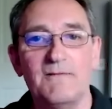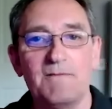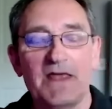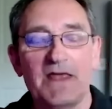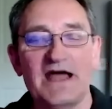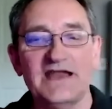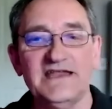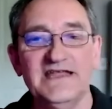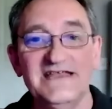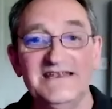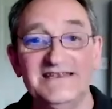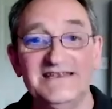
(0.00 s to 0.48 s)

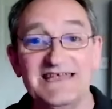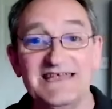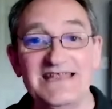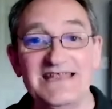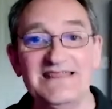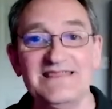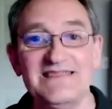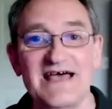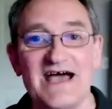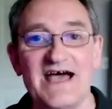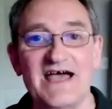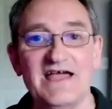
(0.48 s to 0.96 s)
And he
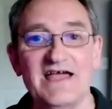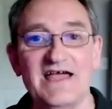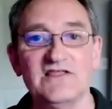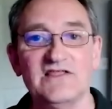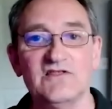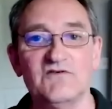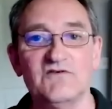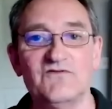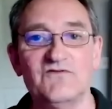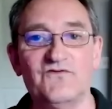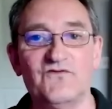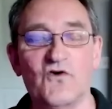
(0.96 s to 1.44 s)
did that in
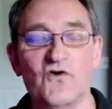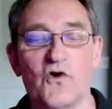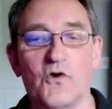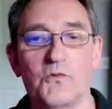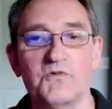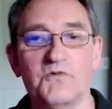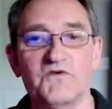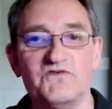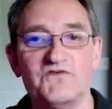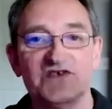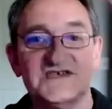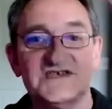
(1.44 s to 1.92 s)
the
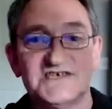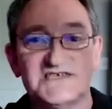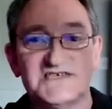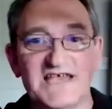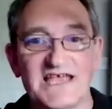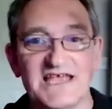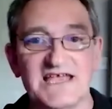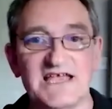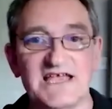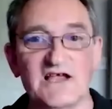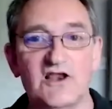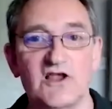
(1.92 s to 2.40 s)
form of a
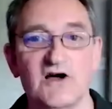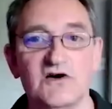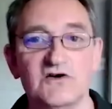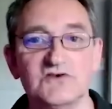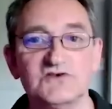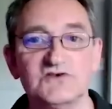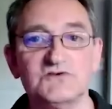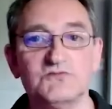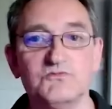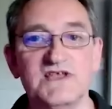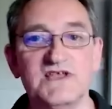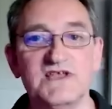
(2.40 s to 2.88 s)
stained
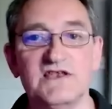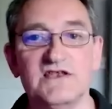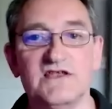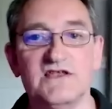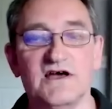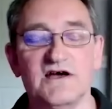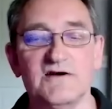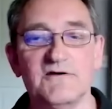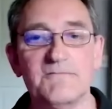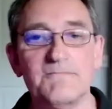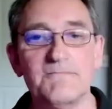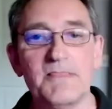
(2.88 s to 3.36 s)
glass
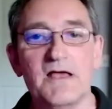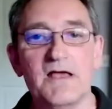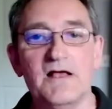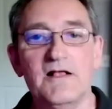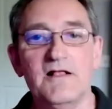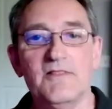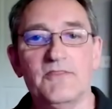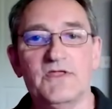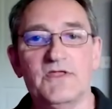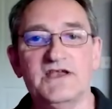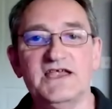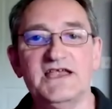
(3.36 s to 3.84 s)
window
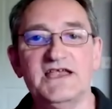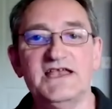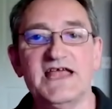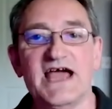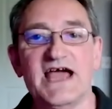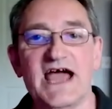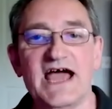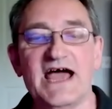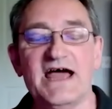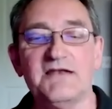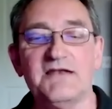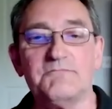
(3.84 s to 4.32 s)
that he'd
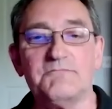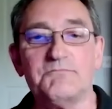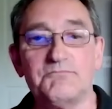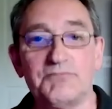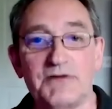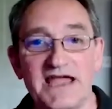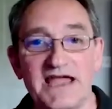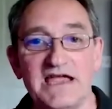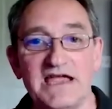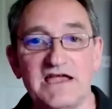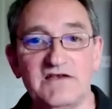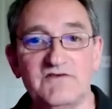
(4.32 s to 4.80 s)
had
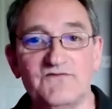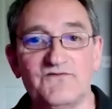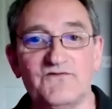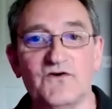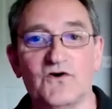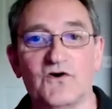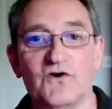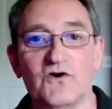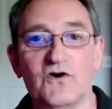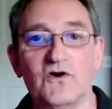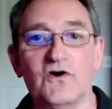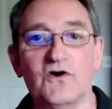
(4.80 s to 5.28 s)
paid
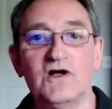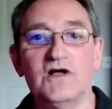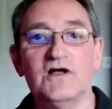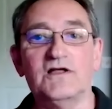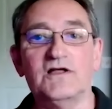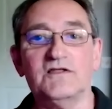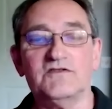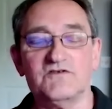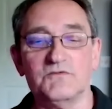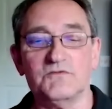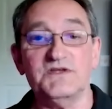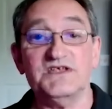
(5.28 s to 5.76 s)
for
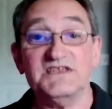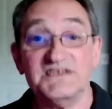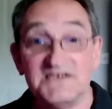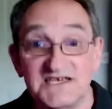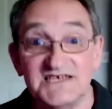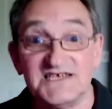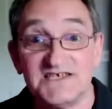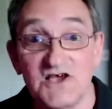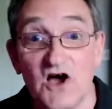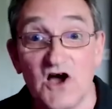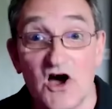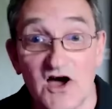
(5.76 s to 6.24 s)
to be
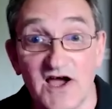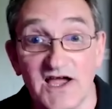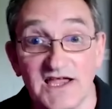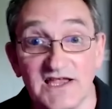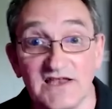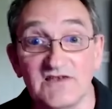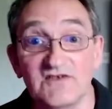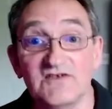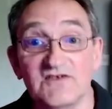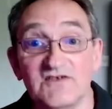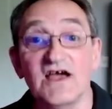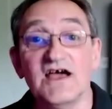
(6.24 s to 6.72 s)

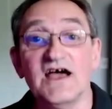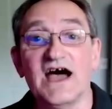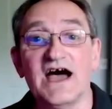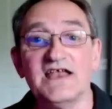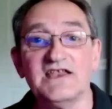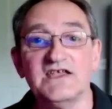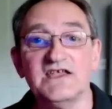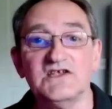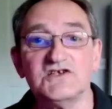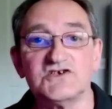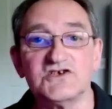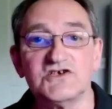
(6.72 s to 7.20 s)
designed
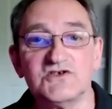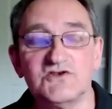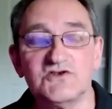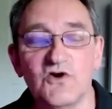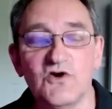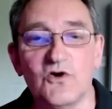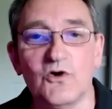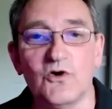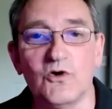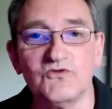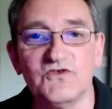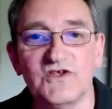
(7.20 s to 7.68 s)
and
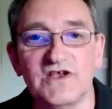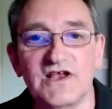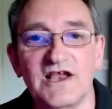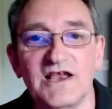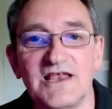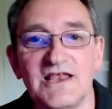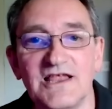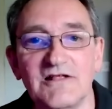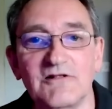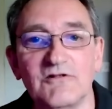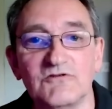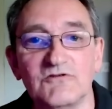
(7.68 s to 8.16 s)
installed in a
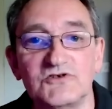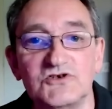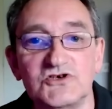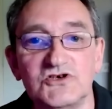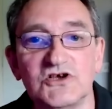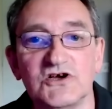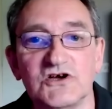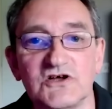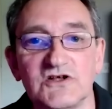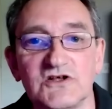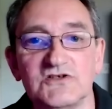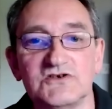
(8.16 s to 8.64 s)
little
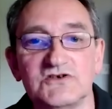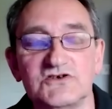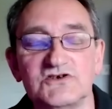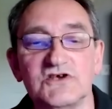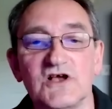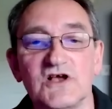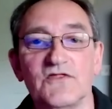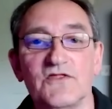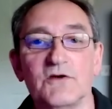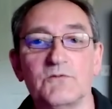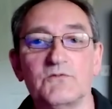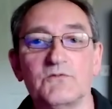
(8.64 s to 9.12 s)
church
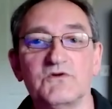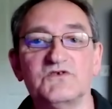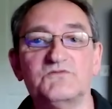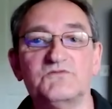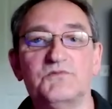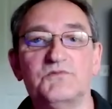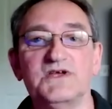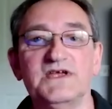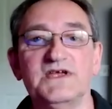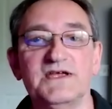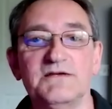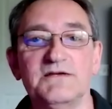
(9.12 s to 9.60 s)
that was
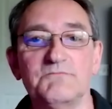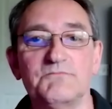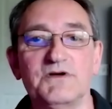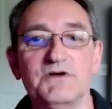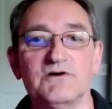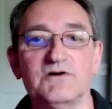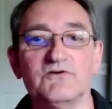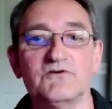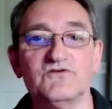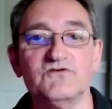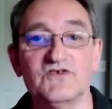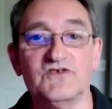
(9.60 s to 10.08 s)
being
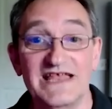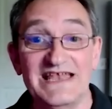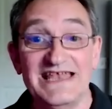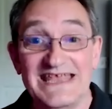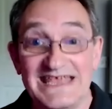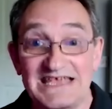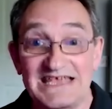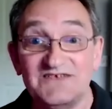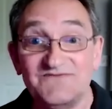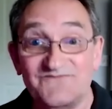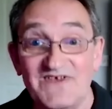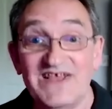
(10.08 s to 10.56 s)
built in
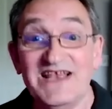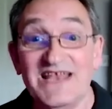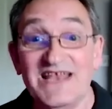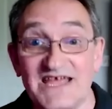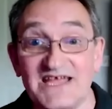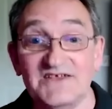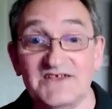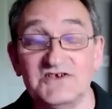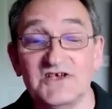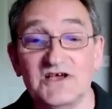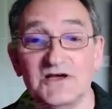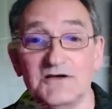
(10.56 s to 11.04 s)
his
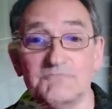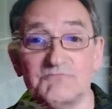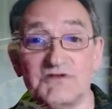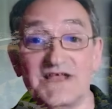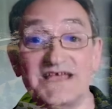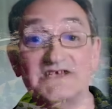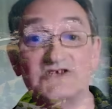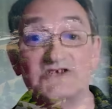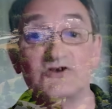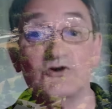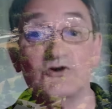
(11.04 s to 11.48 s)
village, a place